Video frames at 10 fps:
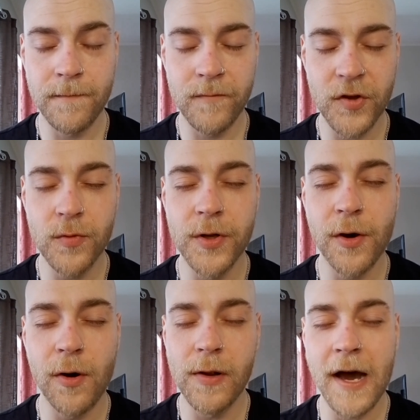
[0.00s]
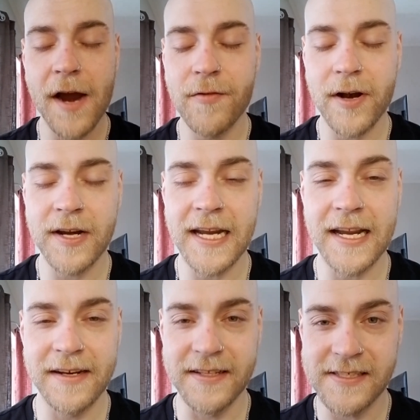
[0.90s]
view the whole
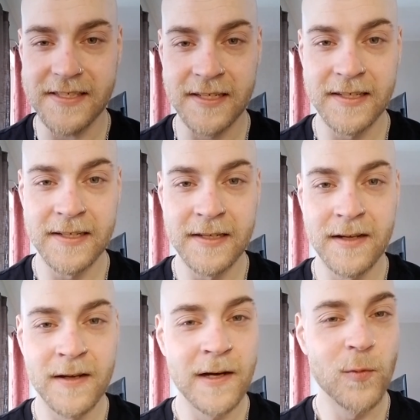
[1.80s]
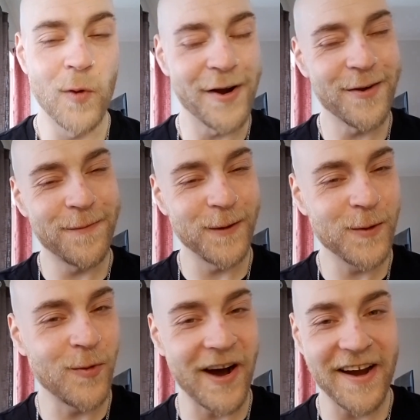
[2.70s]
hierarchy in its wonderful
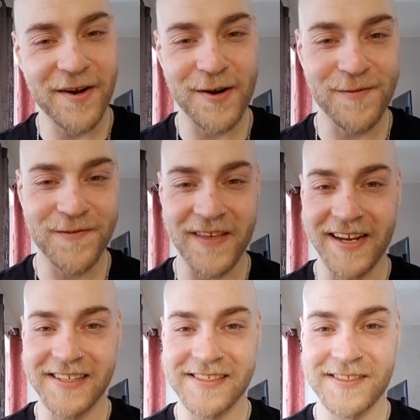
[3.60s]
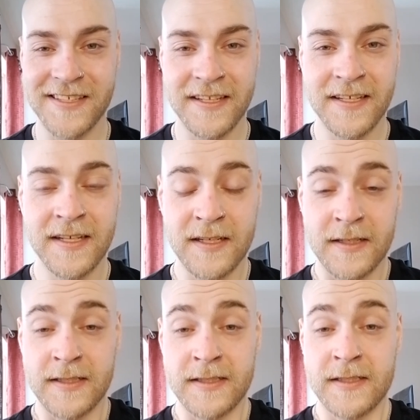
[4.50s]
choir of things.
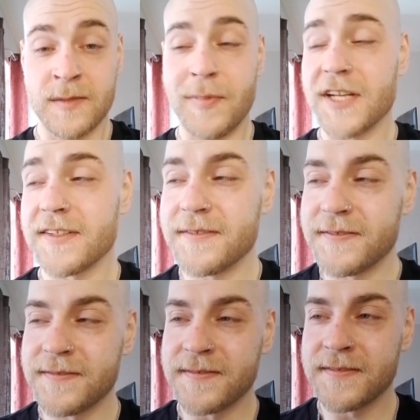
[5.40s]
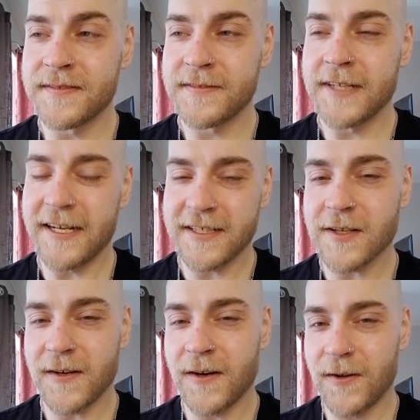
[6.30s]
But it
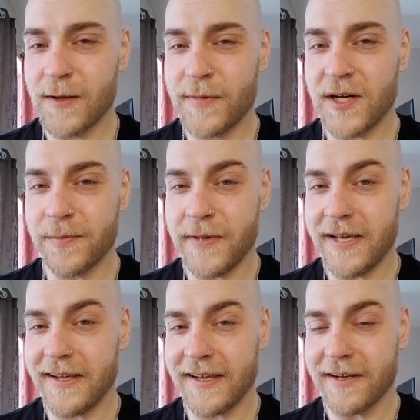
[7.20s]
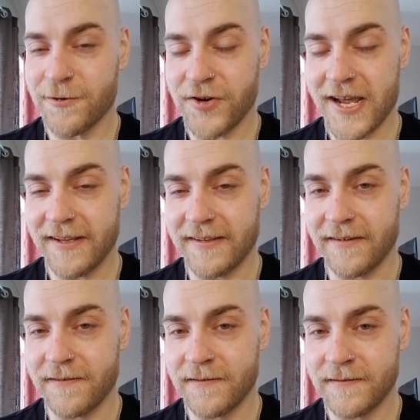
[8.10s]
is all about being
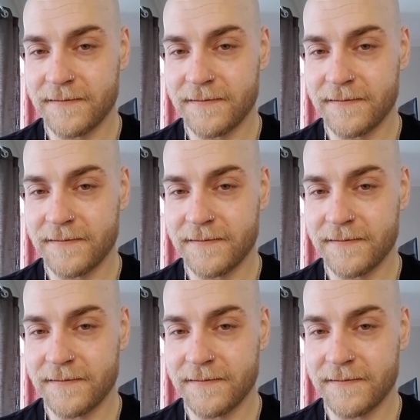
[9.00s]
creative,